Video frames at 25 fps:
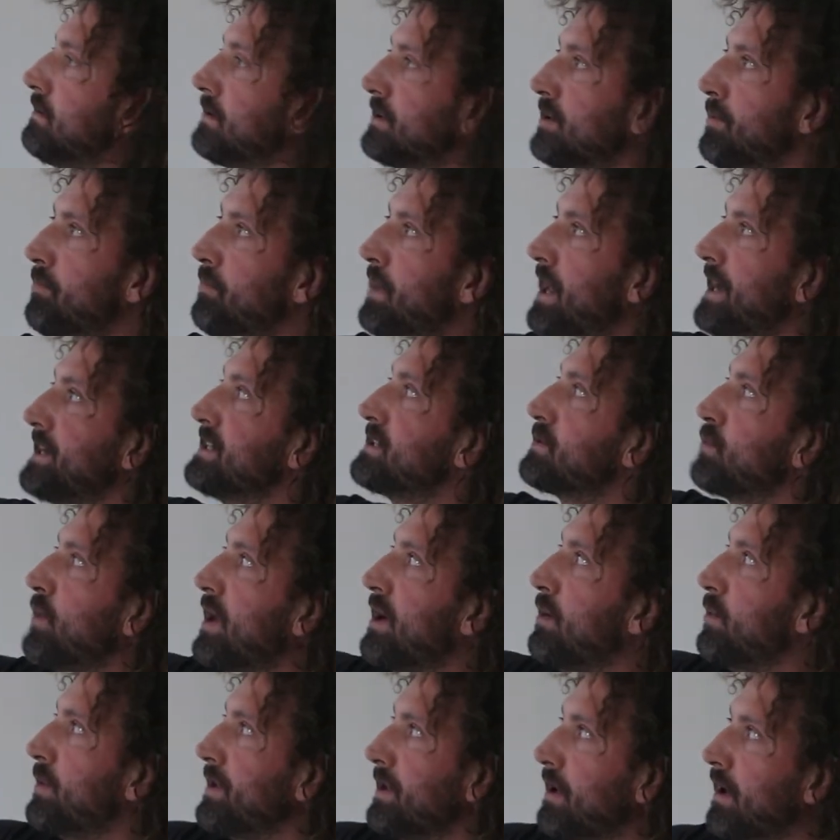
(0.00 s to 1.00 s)
the place
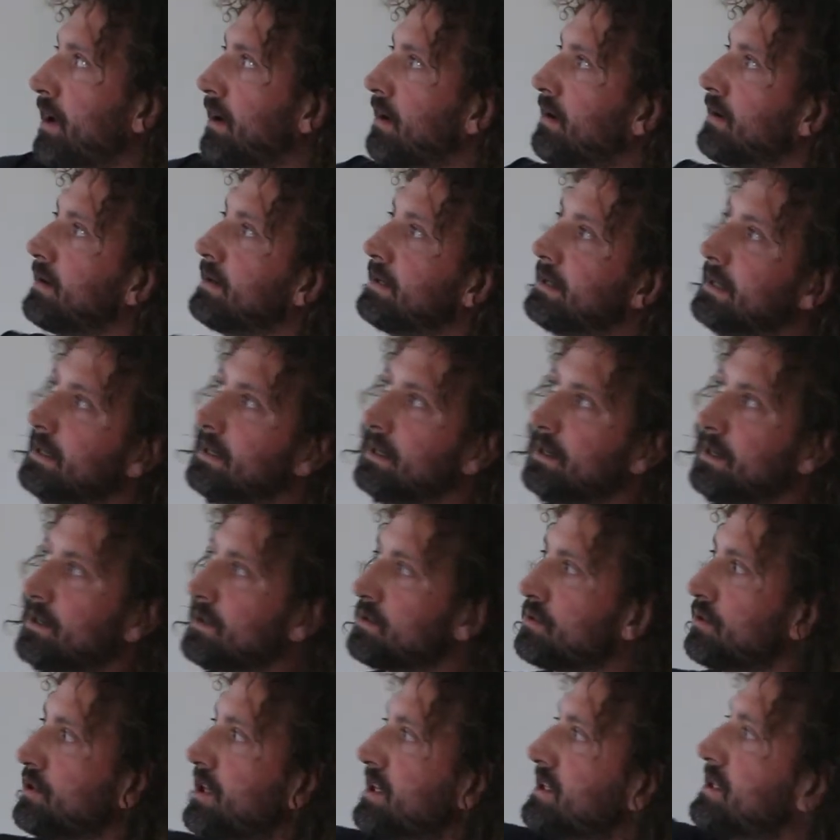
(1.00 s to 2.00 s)
where we are.
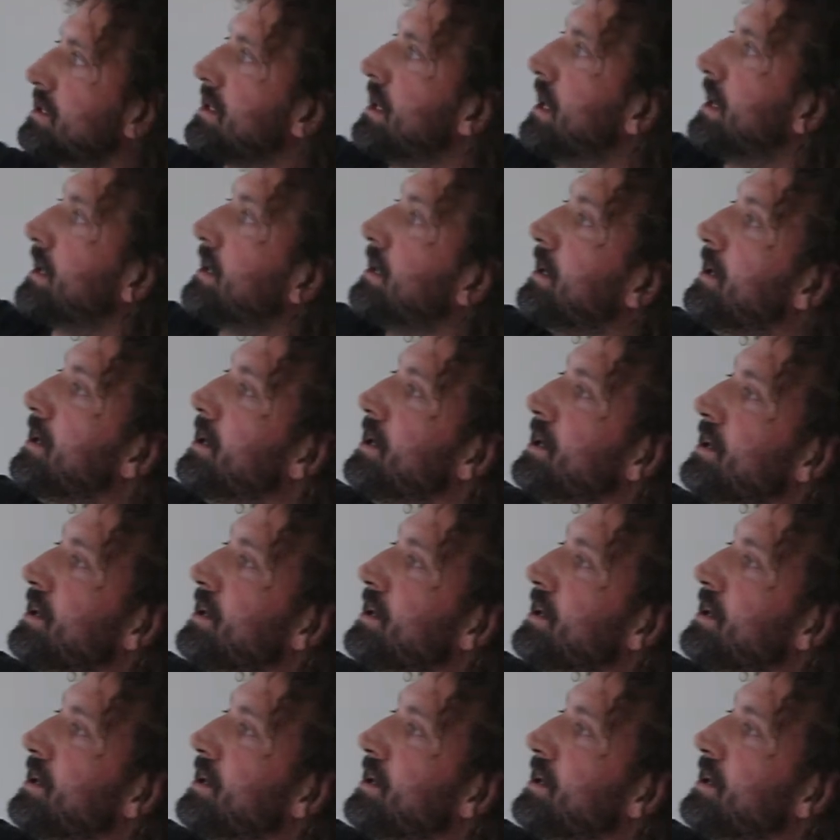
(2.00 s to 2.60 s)
So that's like